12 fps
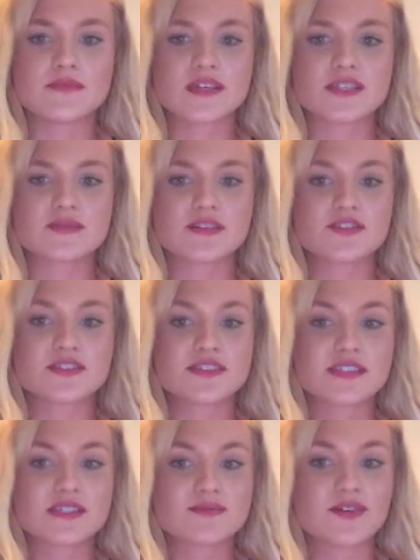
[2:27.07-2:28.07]
Especially
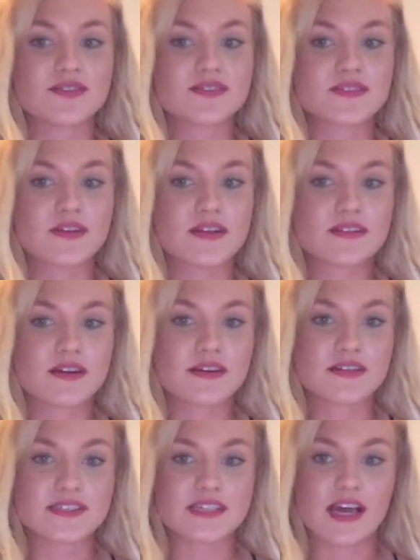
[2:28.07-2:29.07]
since most students
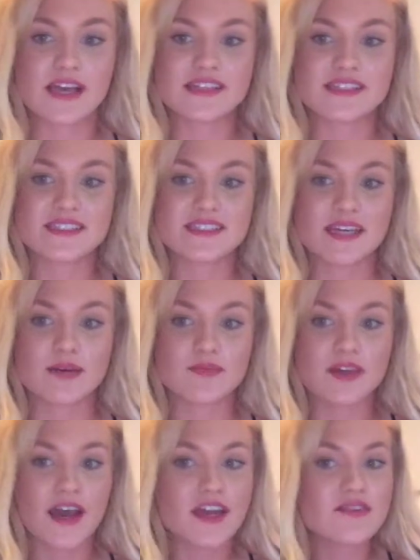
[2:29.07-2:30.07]
are assigned some
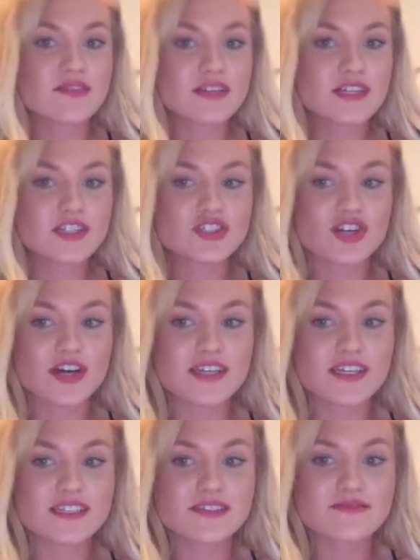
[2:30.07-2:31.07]
kind of
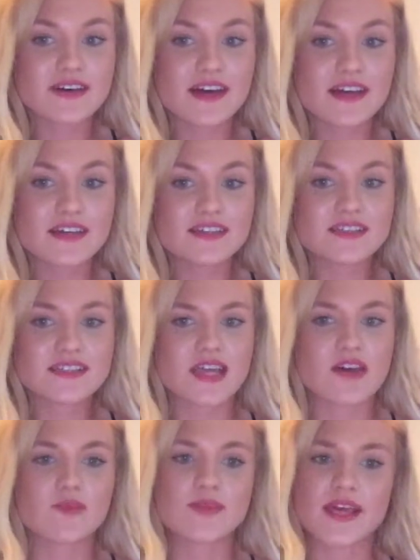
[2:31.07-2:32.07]
electronic device,
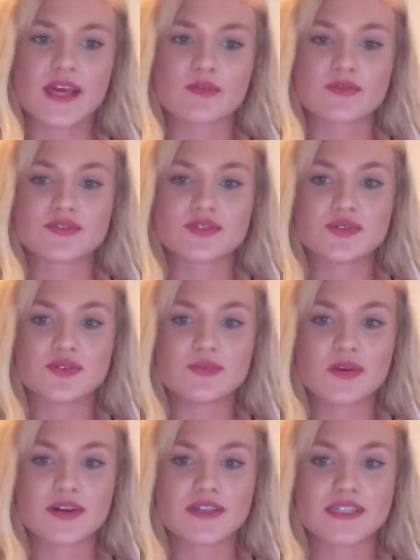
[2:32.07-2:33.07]
they will be able to
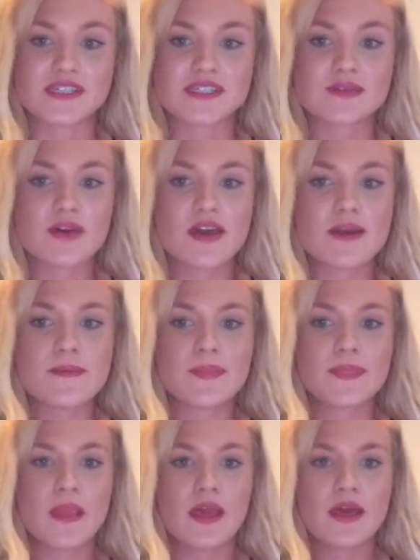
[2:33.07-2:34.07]
participate.
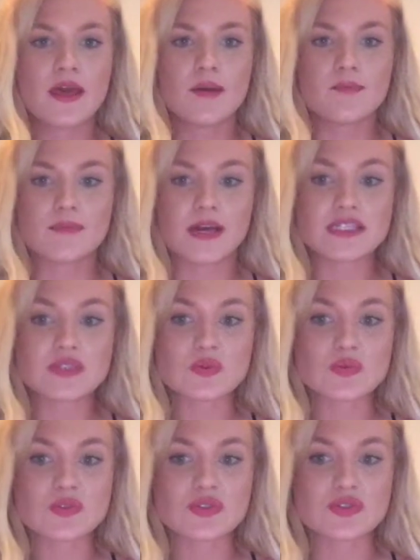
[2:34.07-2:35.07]
My
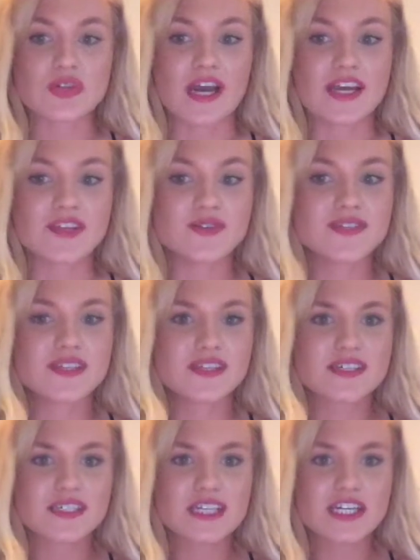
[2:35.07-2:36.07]
school tried using the
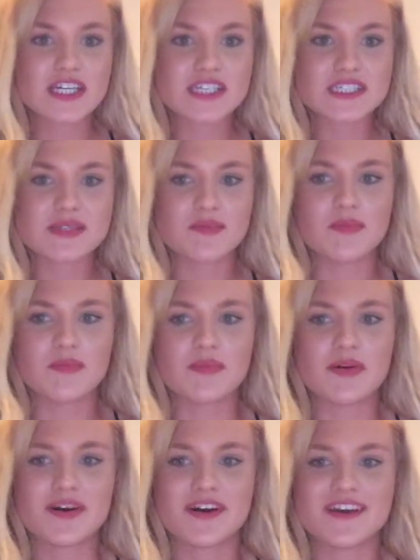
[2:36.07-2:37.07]
clickers,
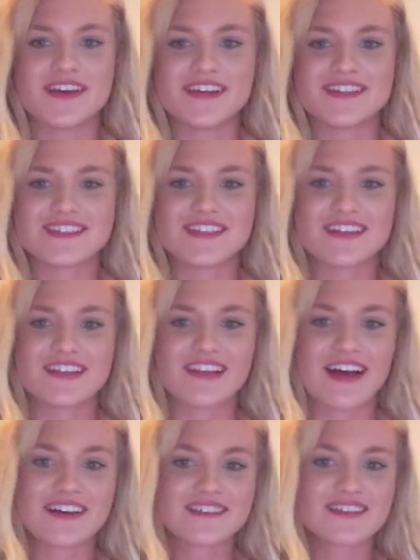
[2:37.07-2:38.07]
but it didn't
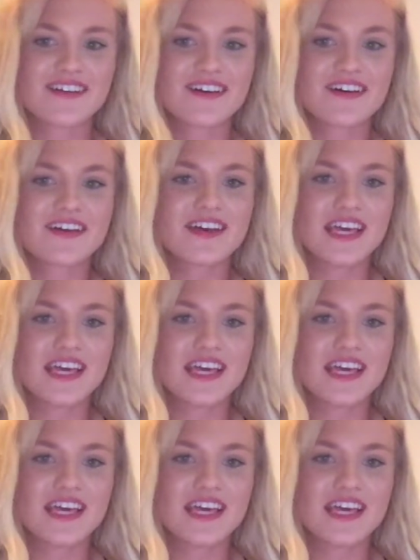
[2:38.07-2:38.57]
last long.